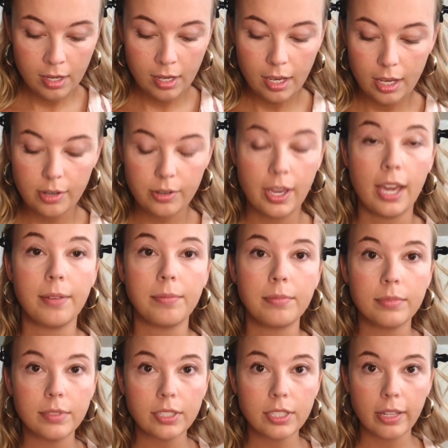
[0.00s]
Okay,
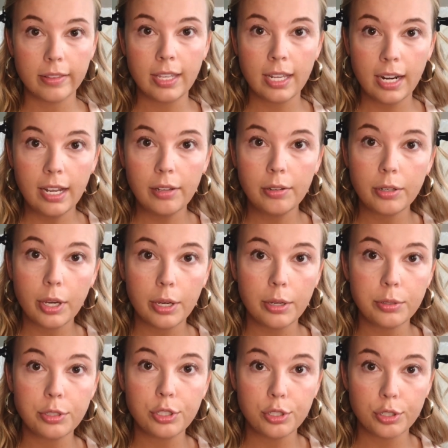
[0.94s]
so then I'll
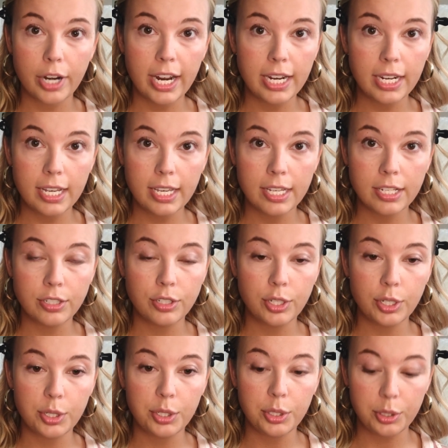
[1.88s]
go straight
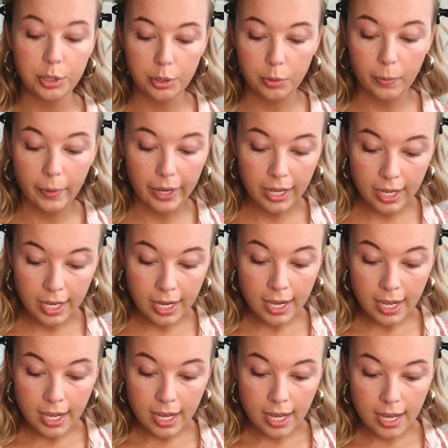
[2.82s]
into
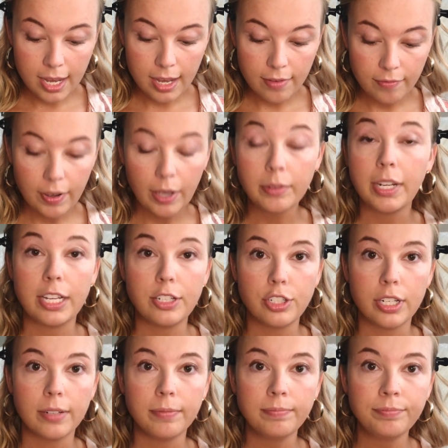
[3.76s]

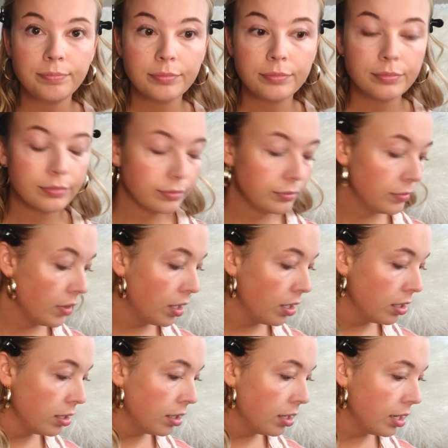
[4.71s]
foundation.
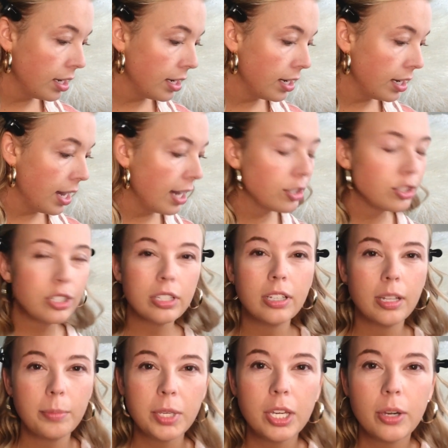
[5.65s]
Actually,
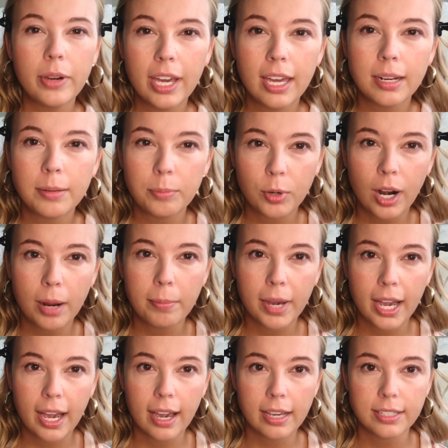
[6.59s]
let me go ahead and prime
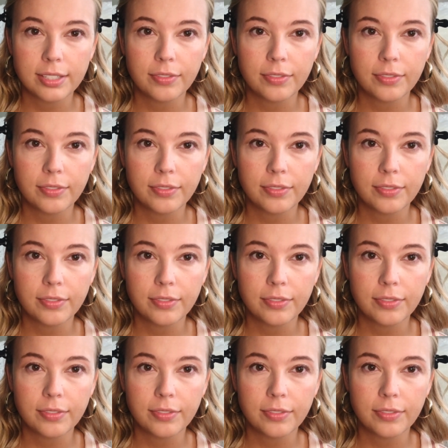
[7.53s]
my eyes